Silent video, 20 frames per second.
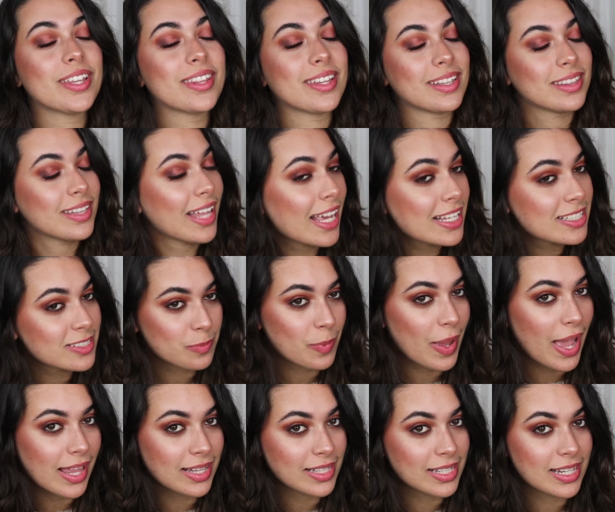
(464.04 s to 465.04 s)
the last
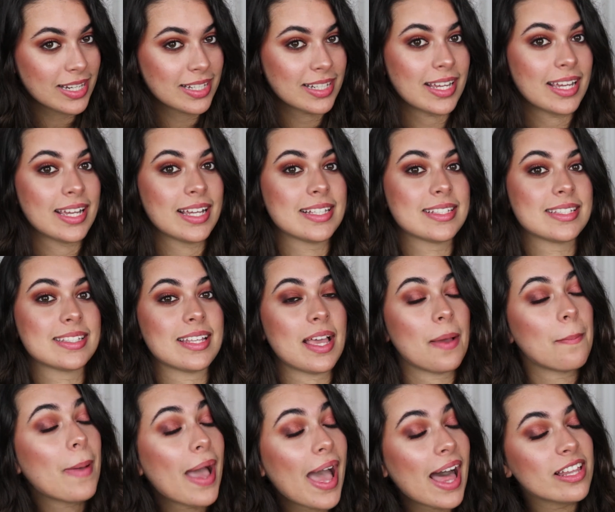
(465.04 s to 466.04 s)
palette, it's a
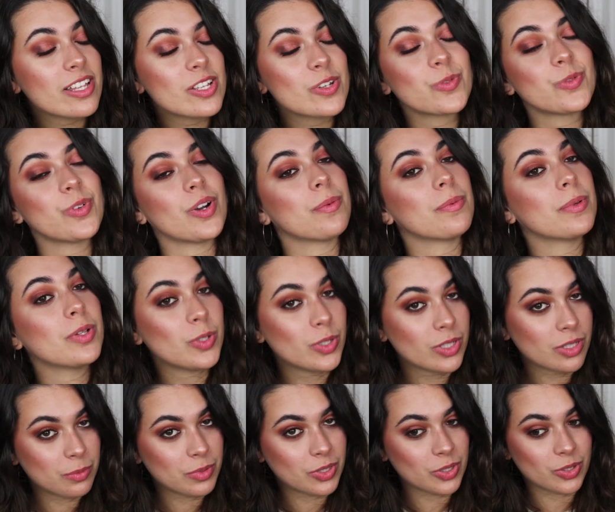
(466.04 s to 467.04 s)
palette from
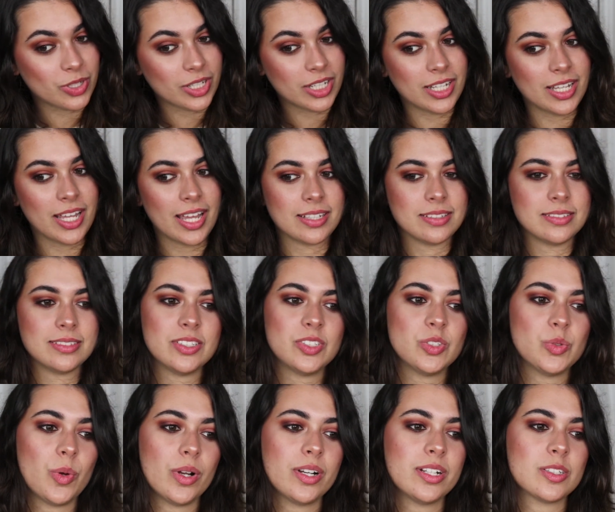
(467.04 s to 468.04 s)
Huda Beauty, and
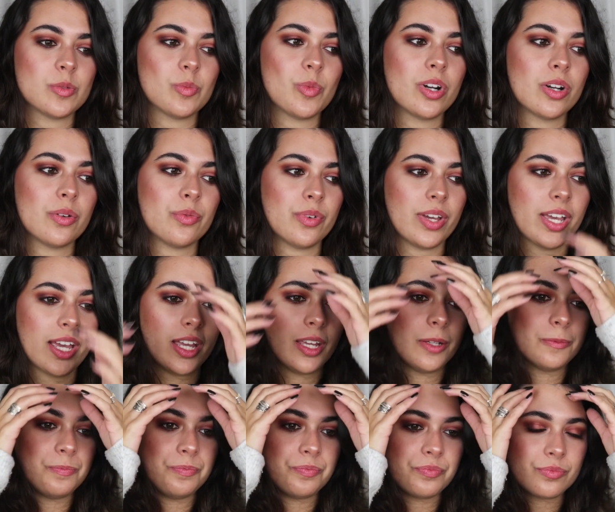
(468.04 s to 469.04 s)
this one is more of
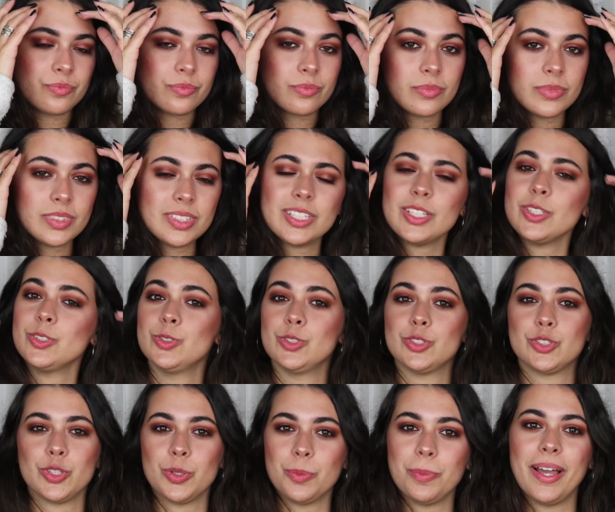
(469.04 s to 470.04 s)
a
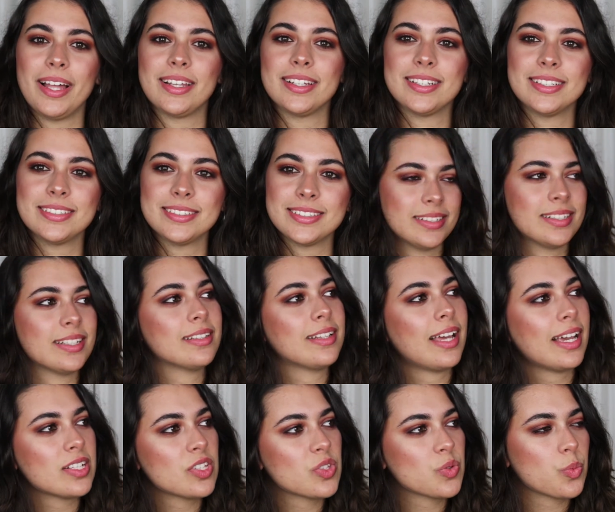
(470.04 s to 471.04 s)
neutral palette. The
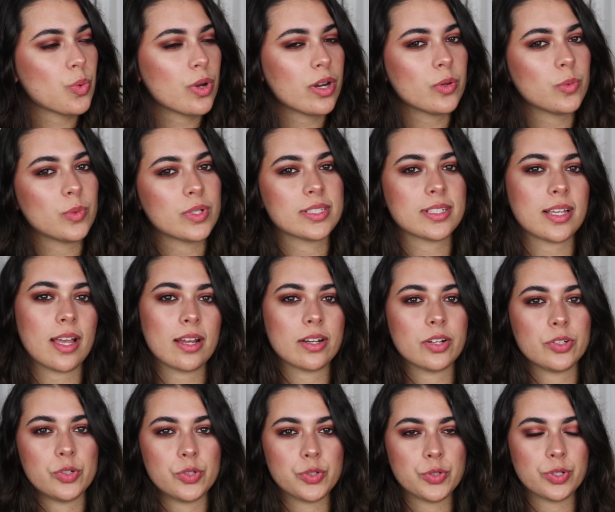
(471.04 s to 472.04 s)
last one was kind
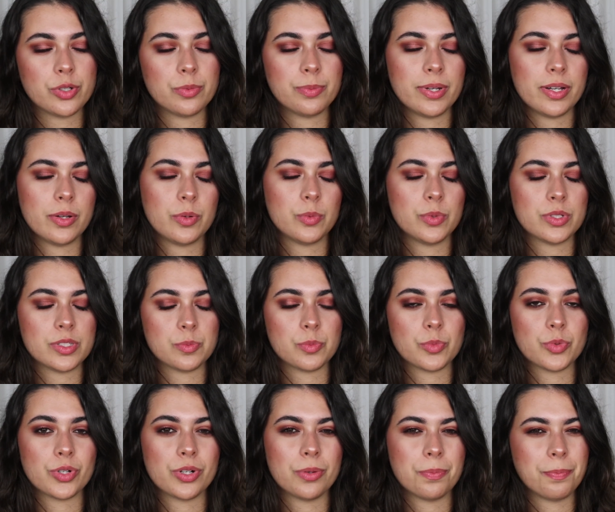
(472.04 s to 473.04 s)
of neutral but was
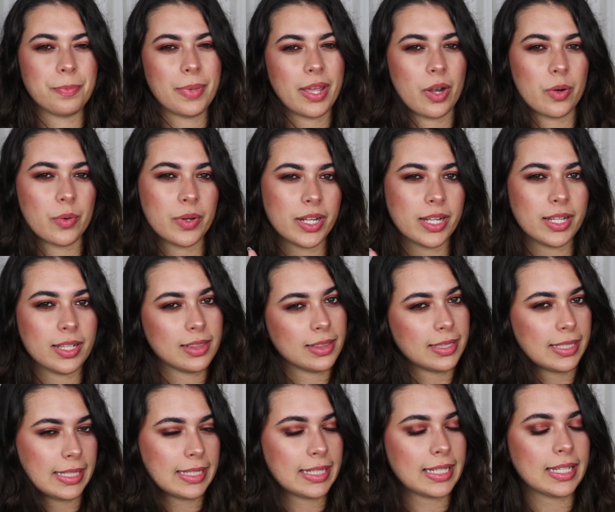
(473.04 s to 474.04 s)
more berry
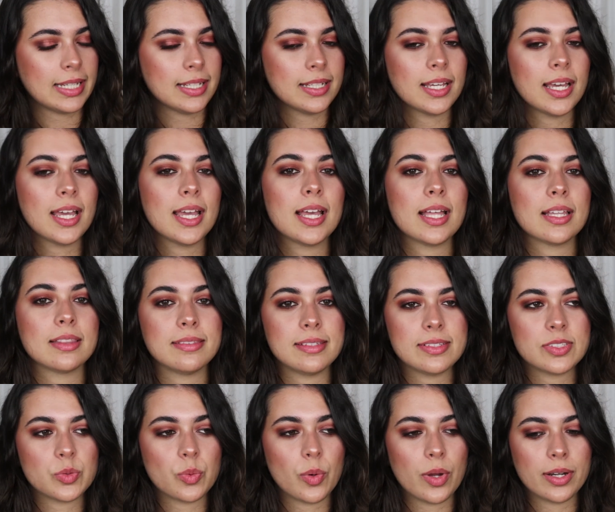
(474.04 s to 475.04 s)
leaning.
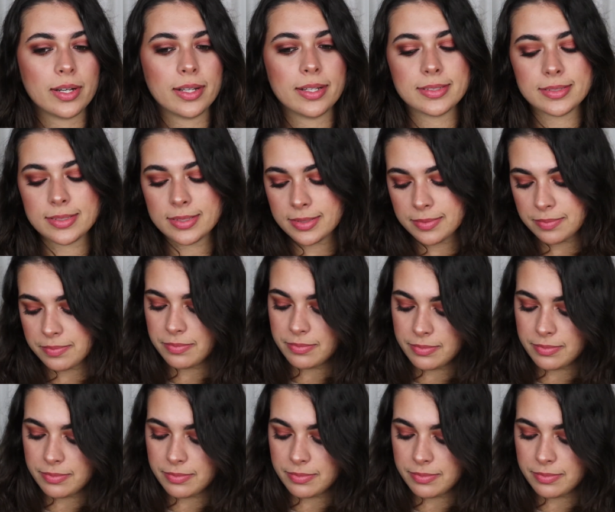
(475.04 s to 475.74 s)
This one is